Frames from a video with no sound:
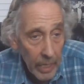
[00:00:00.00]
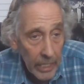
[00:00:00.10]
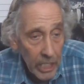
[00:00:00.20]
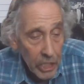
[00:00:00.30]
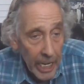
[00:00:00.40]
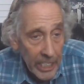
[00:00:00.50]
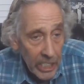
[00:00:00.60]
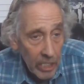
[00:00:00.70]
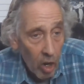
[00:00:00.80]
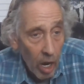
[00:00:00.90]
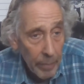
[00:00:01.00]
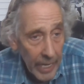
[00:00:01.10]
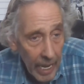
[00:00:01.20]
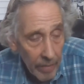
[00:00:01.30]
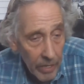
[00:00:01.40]
The changes in our
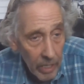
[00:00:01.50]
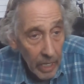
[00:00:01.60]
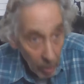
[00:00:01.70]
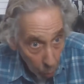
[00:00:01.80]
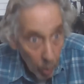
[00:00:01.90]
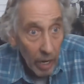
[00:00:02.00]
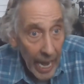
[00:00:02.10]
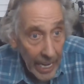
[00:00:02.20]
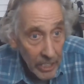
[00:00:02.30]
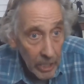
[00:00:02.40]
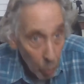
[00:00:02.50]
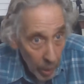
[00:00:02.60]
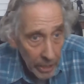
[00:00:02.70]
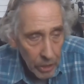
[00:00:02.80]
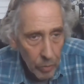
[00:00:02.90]
behavior. We're anxious,
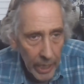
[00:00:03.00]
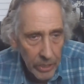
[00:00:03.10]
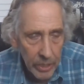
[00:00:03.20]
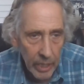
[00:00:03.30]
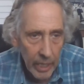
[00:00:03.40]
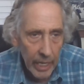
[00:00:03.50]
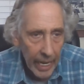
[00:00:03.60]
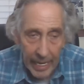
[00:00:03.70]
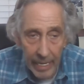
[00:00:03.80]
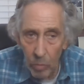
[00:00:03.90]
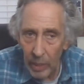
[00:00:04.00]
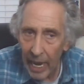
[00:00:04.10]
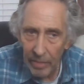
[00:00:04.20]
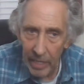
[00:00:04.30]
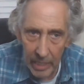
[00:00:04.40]
we're stressed. And anyone
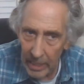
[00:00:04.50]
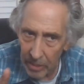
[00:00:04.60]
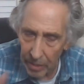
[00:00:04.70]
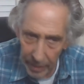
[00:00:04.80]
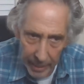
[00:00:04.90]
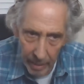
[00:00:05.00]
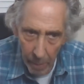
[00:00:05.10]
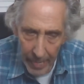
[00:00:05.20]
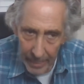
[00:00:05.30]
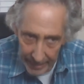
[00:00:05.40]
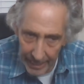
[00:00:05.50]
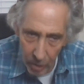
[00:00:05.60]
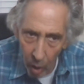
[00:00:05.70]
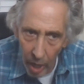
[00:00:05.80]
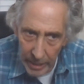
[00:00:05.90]
out there that doesn't think that
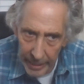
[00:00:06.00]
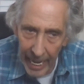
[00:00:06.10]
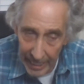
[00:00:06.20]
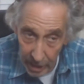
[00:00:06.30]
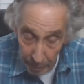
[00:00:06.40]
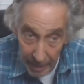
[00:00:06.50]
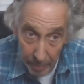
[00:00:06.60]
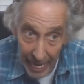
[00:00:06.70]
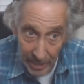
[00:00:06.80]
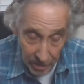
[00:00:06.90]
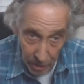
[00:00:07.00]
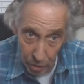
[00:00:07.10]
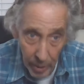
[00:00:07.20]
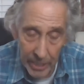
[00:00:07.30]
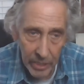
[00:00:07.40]
dogs and cats can become anxious or
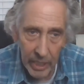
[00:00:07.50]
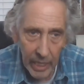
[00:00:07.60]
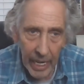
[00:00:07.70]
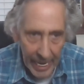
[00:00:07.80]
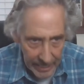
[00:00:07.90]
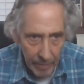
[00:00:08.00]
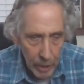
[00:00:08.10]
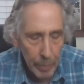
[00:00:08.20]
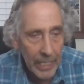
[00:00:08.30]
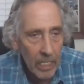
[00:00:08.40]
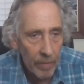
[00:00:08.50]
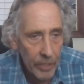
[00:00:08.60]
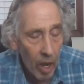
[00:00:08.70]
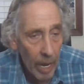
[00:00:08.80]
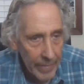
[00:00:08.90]
stressed has never spent enough
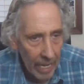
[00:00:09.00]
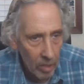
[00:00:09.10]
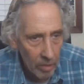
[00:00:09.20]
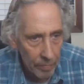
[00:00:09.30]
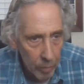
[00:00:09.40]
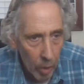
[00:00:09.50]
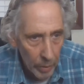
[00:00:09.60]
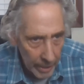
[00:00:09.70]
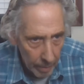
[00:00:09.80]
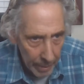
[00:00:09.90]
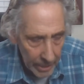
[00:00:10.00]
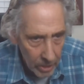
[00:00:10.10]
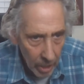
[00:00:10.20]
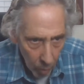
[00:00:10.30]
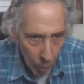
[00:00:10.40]
time down on the floor with their pets
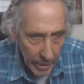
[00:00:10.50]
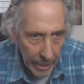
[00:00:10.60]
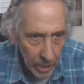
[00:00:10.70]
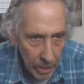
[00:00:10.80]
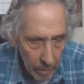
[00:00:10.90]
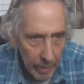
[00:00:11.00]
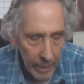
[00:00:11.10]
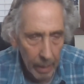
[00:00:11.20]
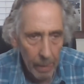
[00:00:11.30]
where they should be.